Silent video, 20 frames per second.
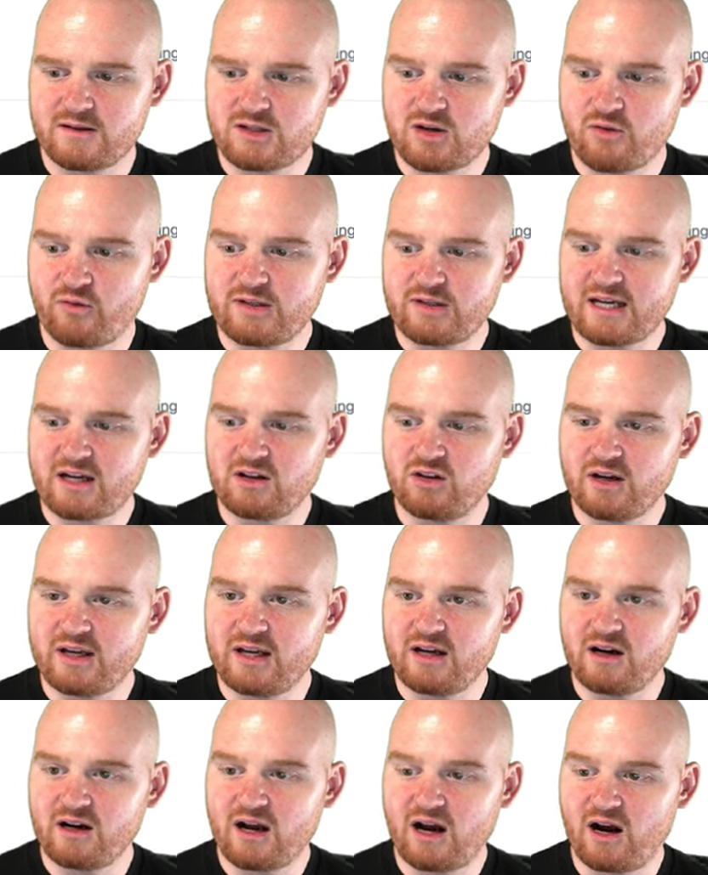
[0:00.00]
So if we take a look
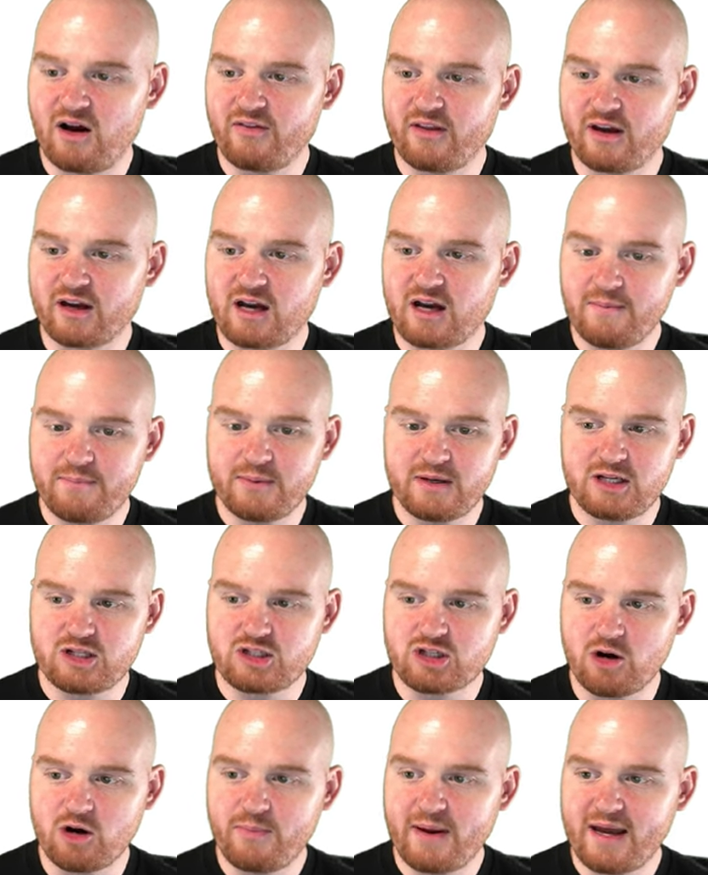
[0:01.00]
here on the company
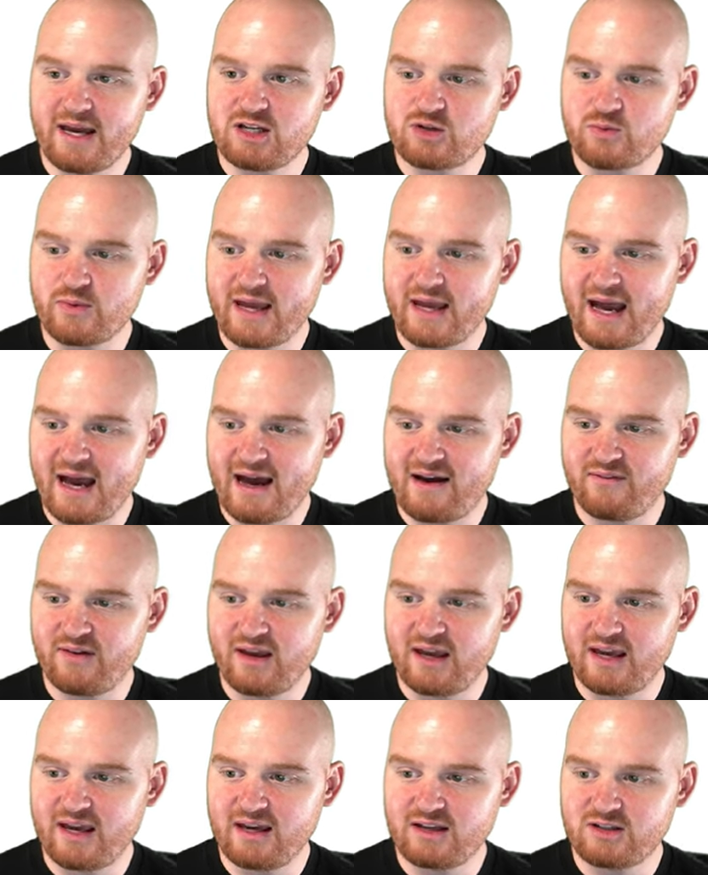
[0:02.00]
show page, we have
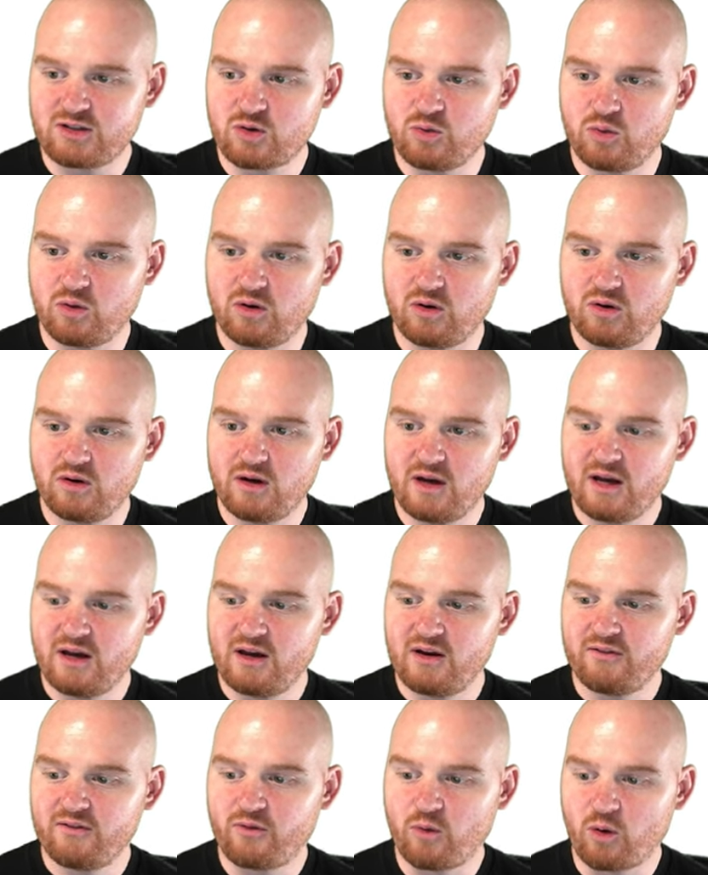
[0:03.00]
a tool
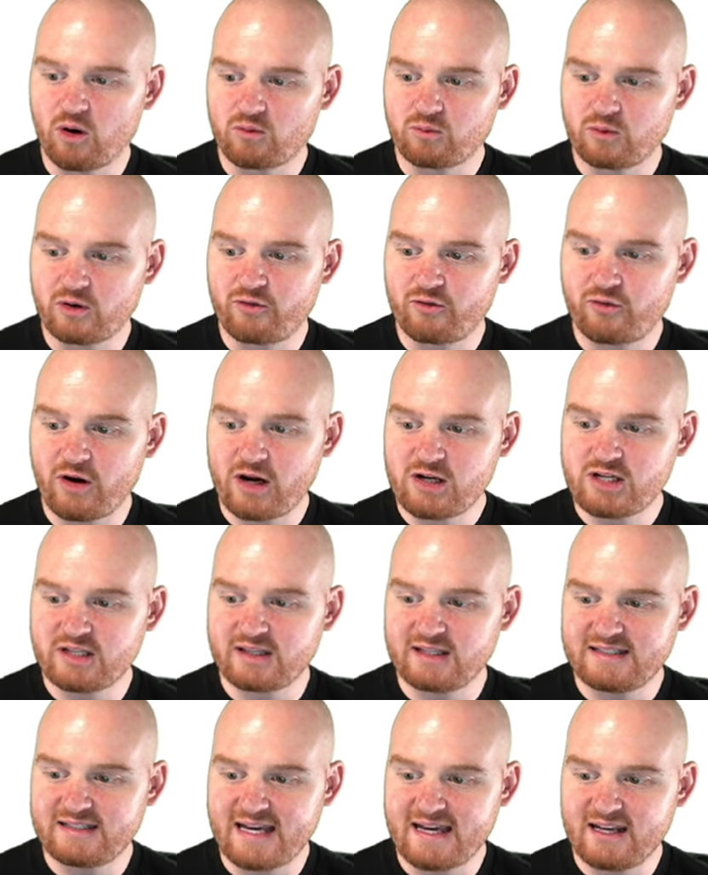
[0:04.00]
for
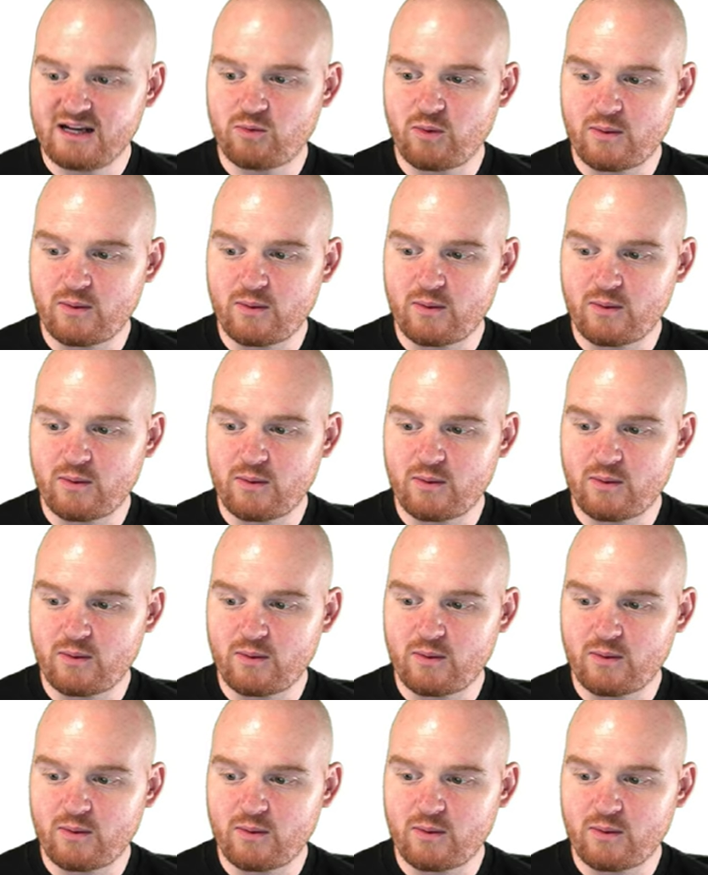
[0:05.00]
refreshing the data.